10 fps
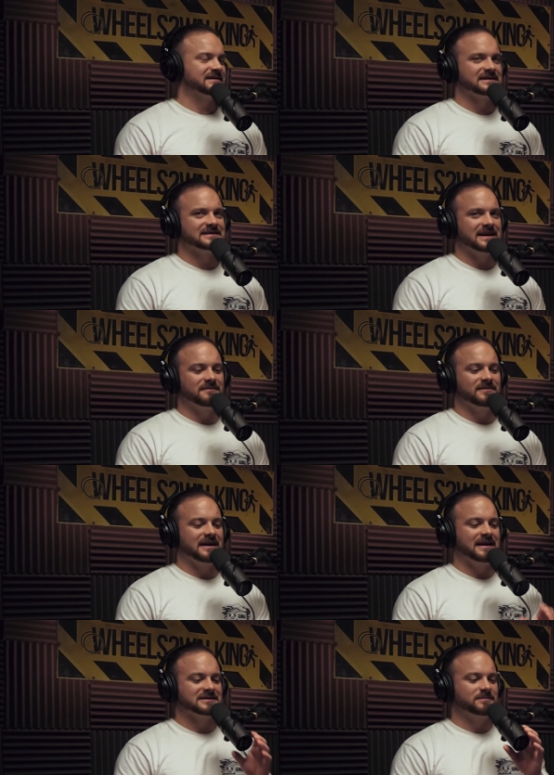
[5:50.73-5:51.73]
That's the same
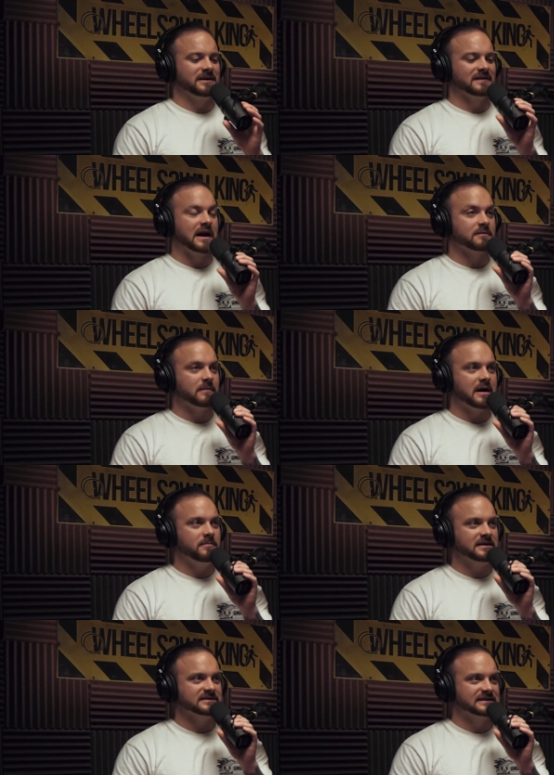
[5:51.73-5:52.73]
thing as being like, my
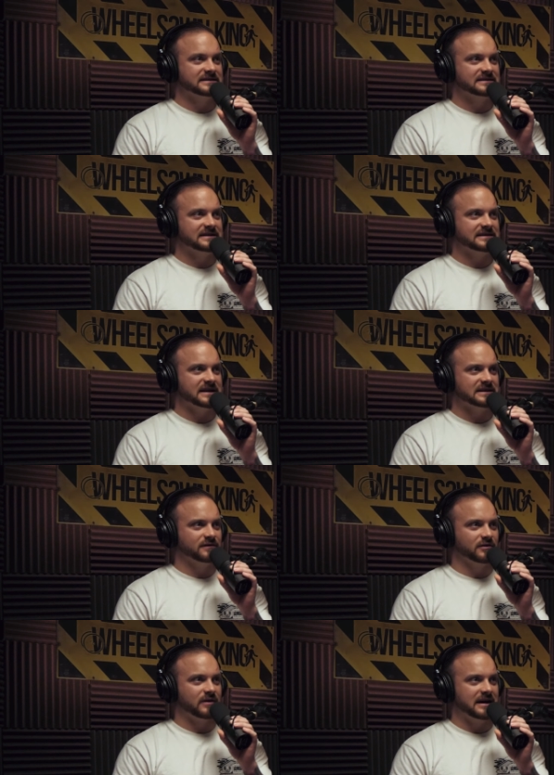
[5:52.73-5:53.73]
business is
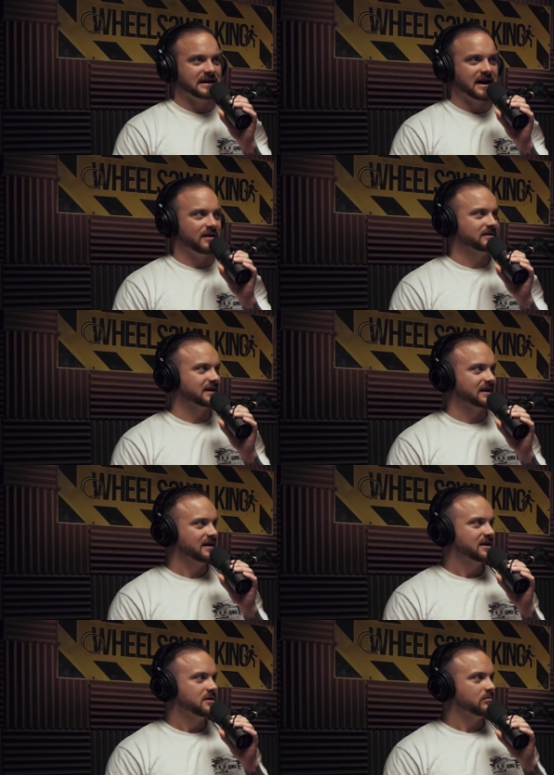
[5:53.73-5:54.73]
successful right now. It's like,
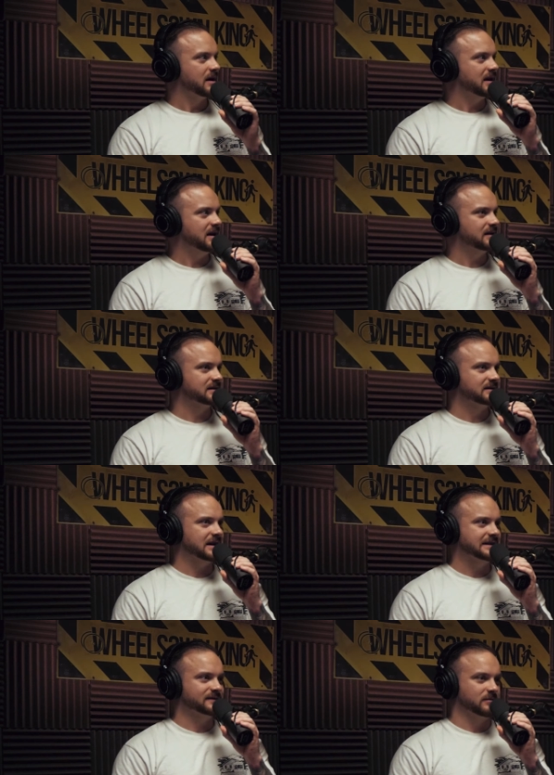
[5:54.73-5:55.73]
my kid is successful.